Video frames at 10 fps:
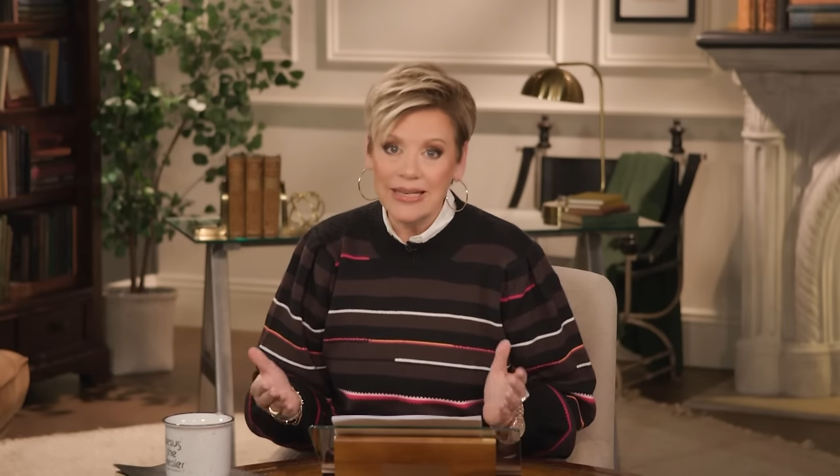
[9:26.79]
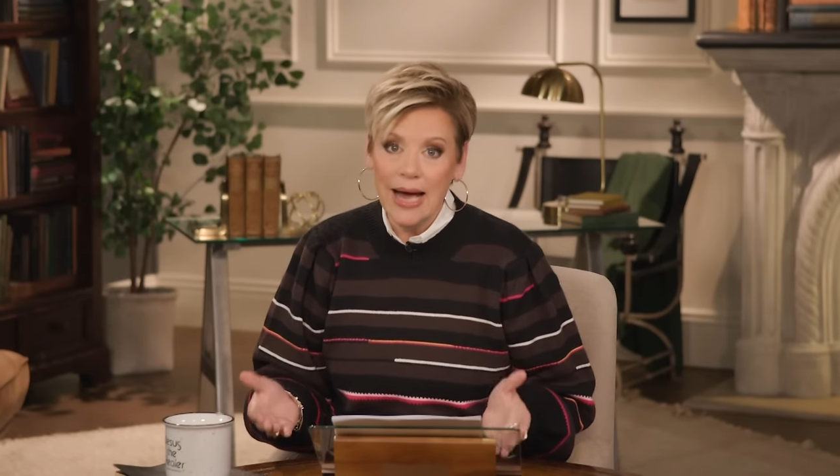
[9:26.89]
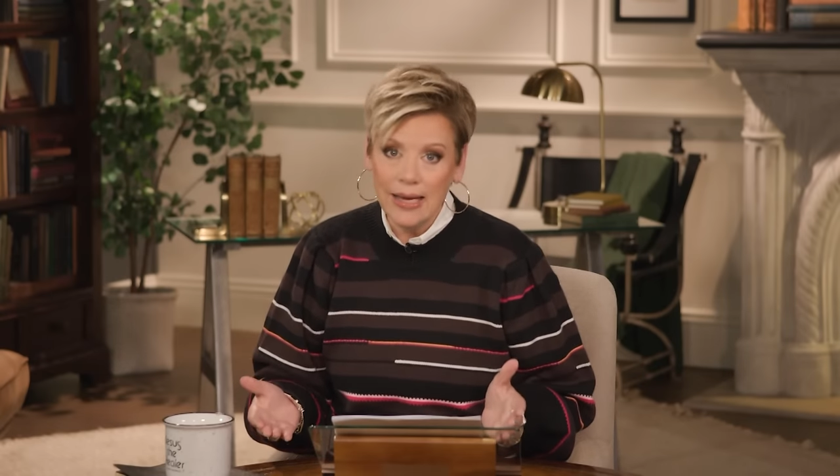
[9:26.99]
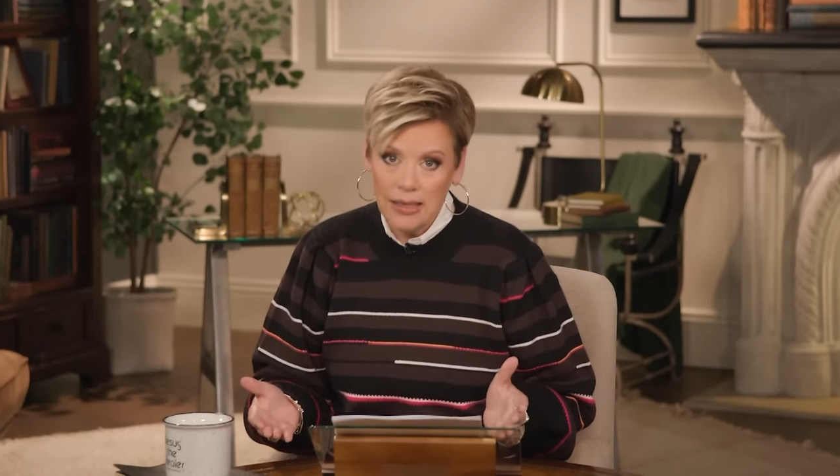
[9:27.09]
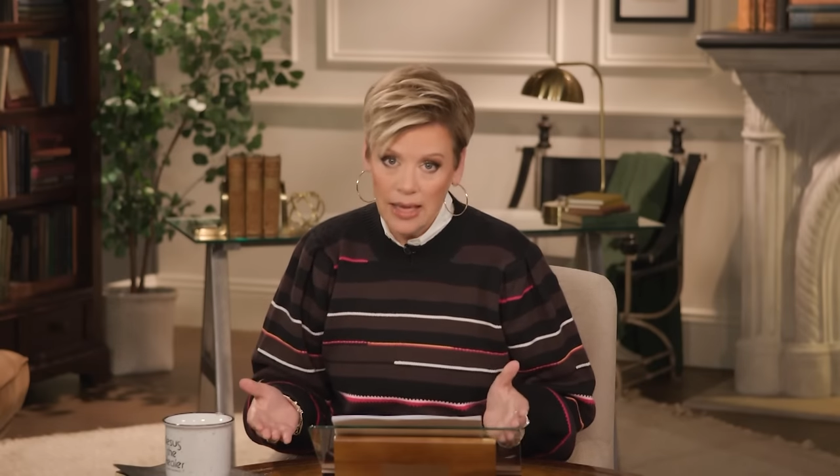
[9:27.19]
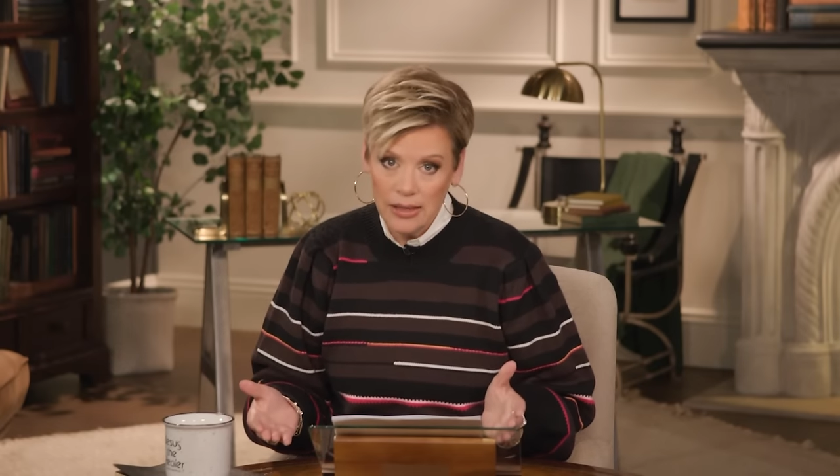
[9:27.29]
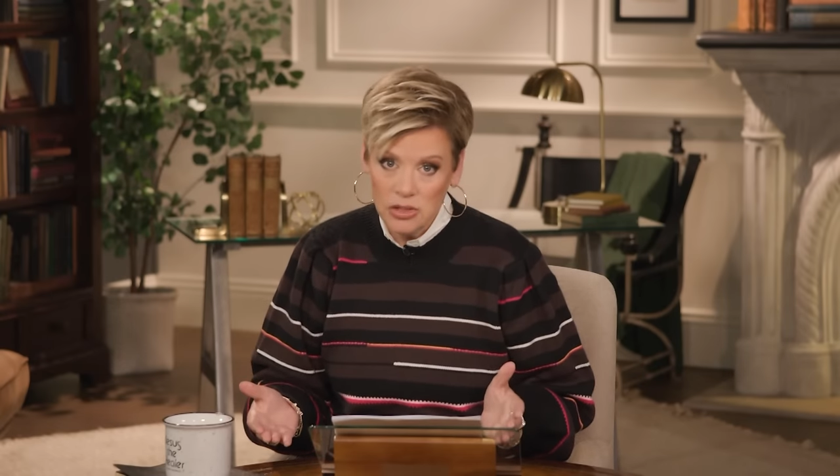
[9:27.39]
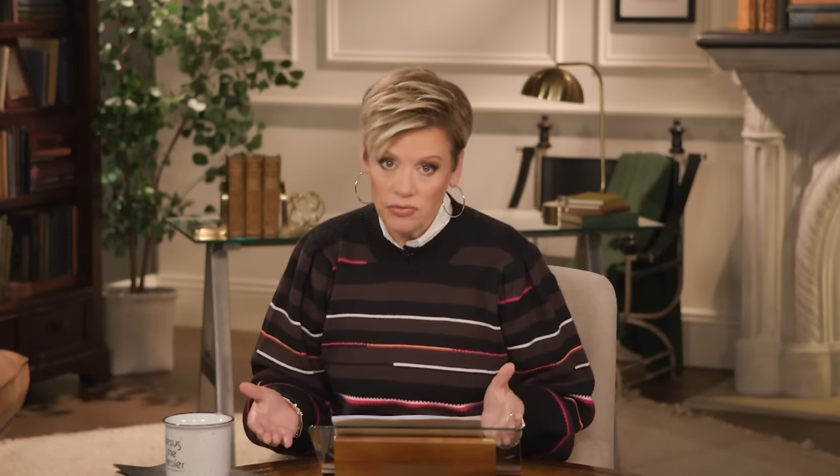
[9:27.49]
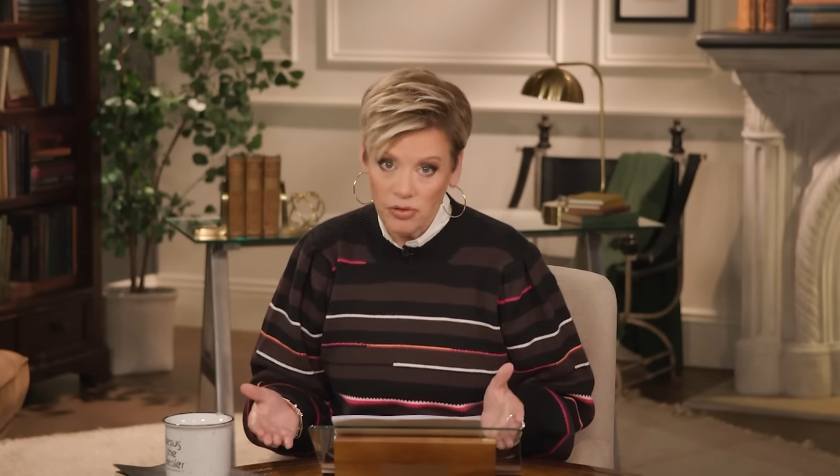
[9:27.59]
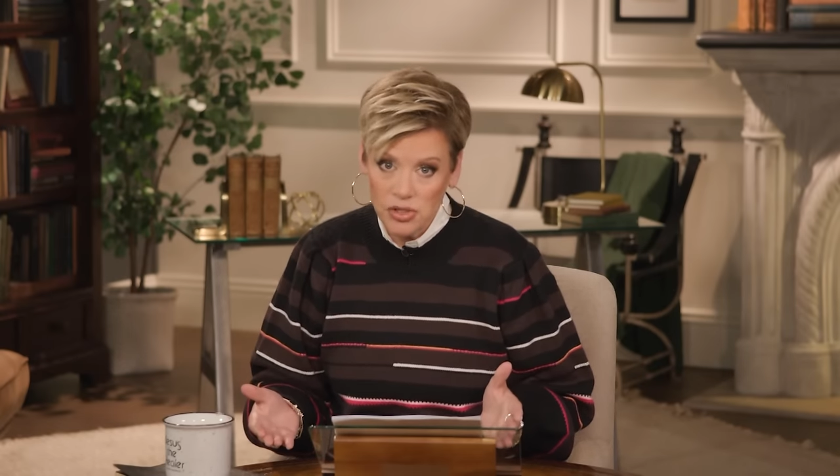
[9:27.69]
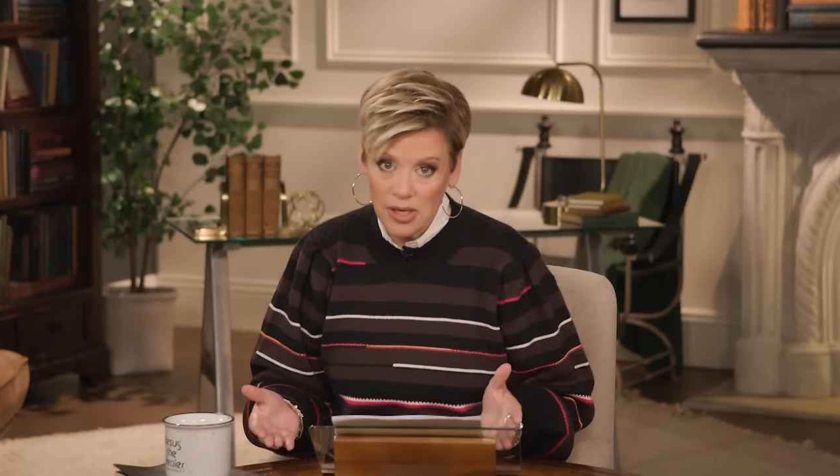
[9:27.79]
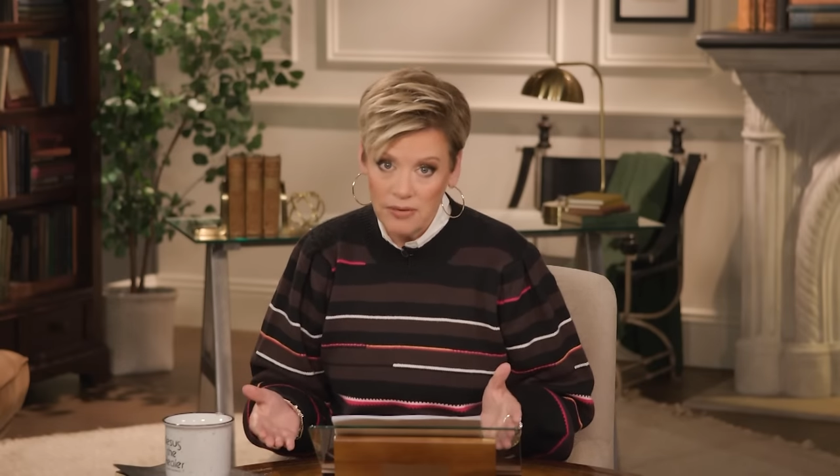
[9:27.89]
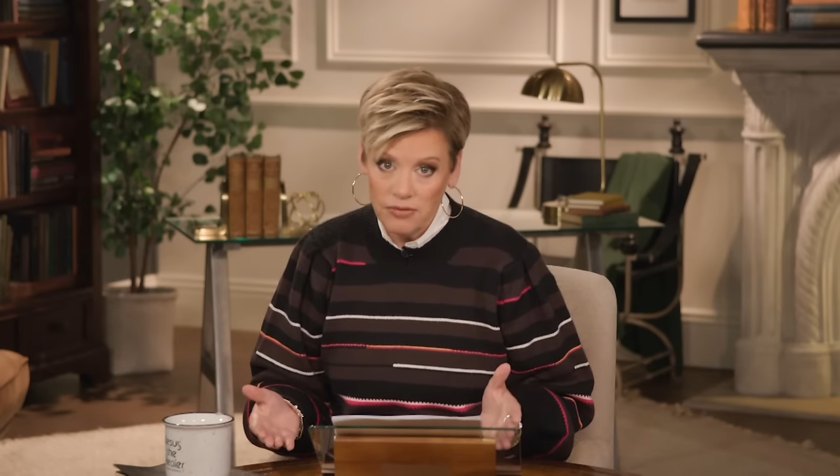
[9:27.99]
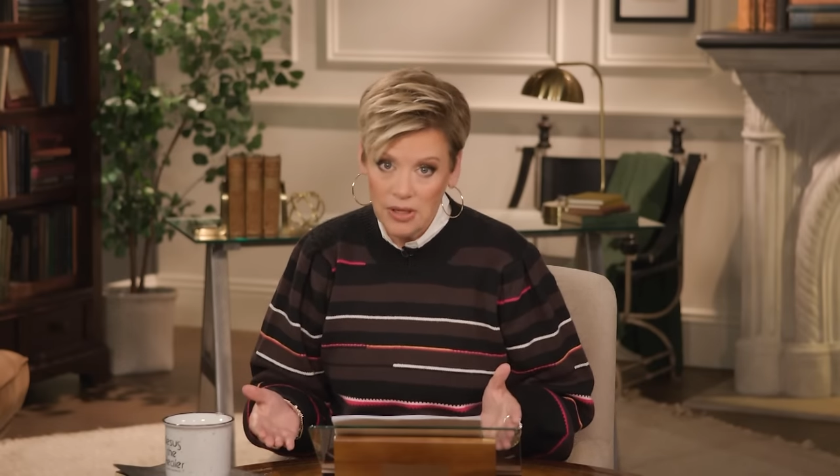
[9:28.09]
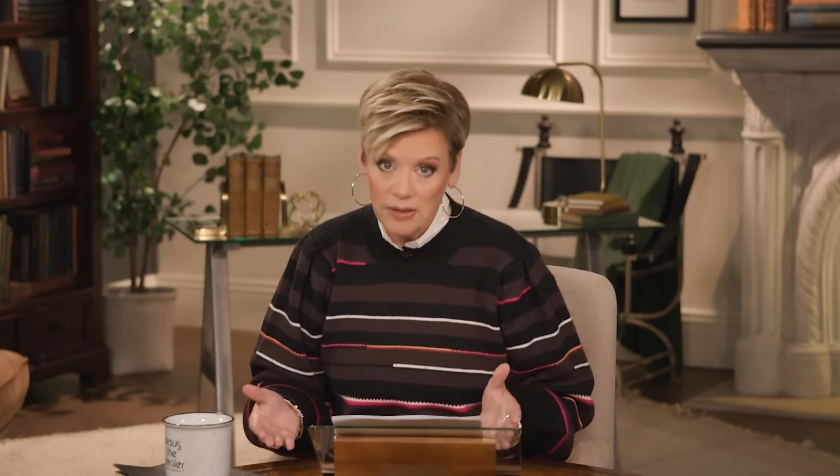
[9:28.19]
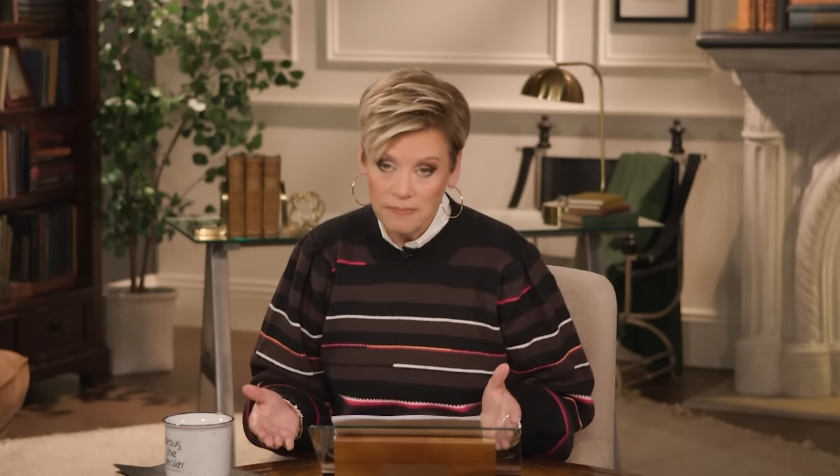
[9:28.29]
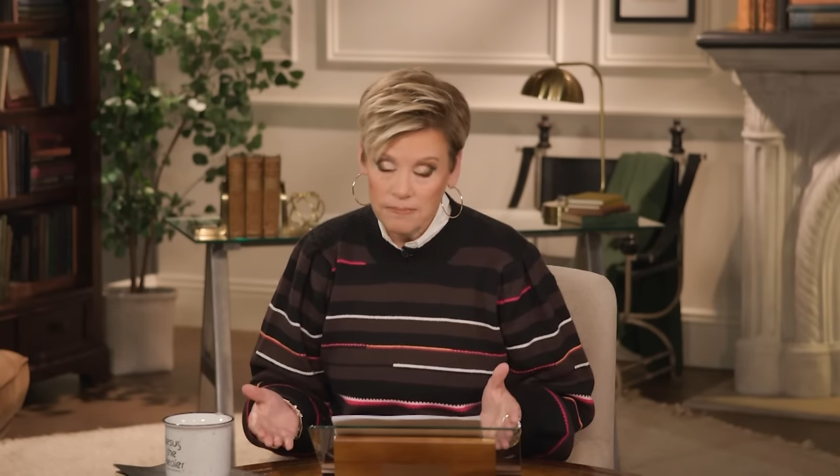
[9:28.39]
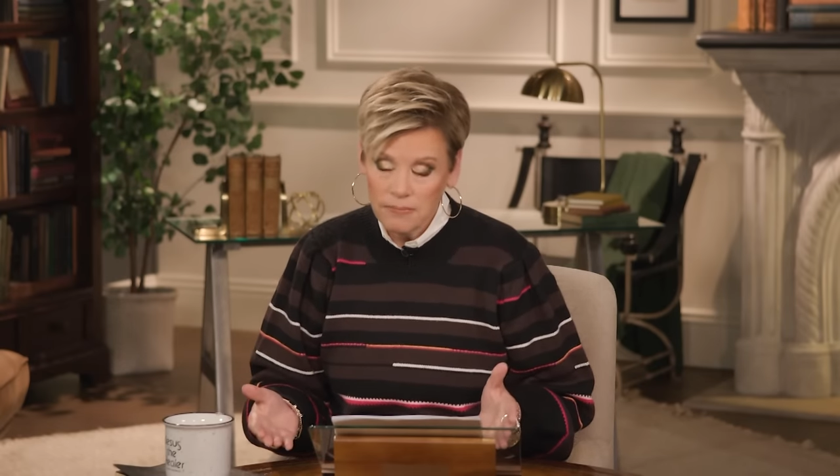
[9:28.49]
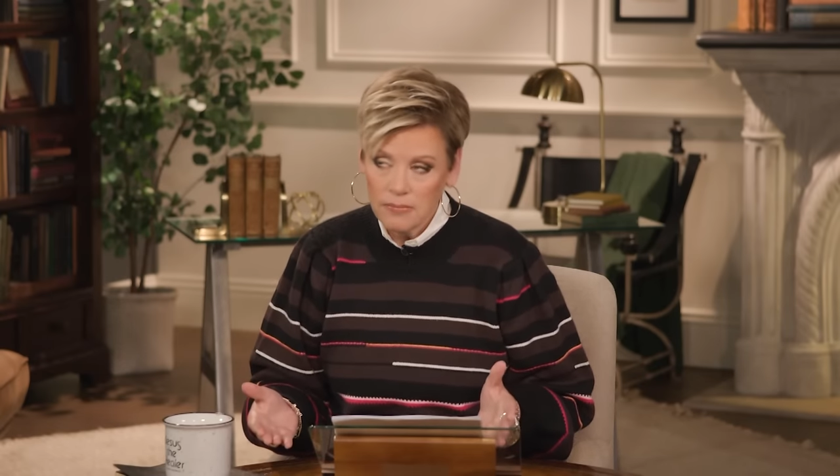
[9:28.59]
guidelines for safety.